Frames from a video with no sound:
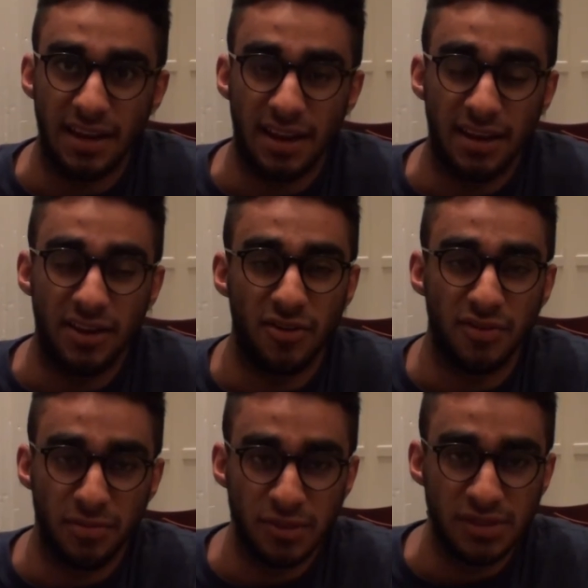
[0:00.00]
And
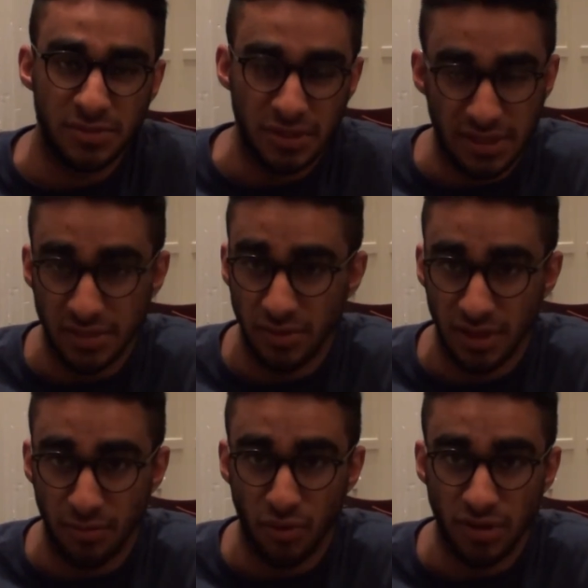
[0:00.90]
for a Muslim student, that's really
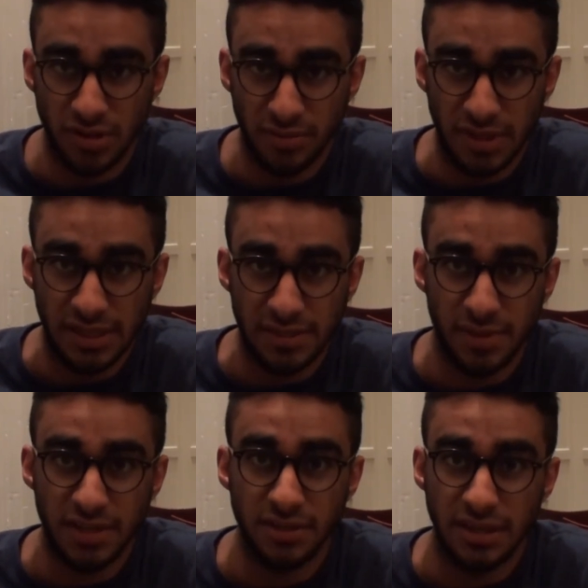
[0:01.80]
important to me,
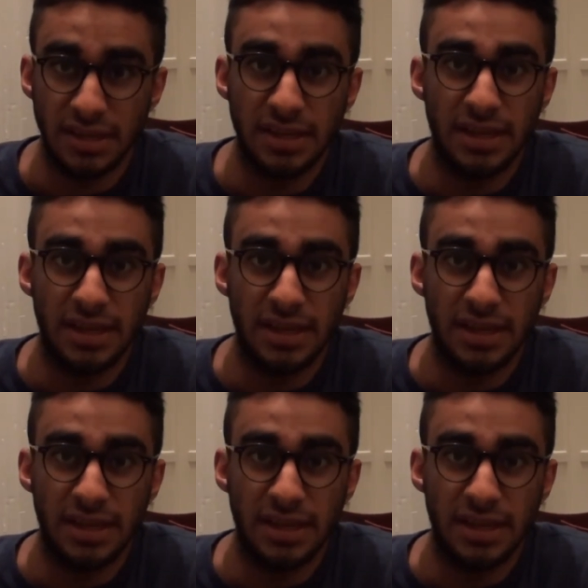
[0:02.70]
especially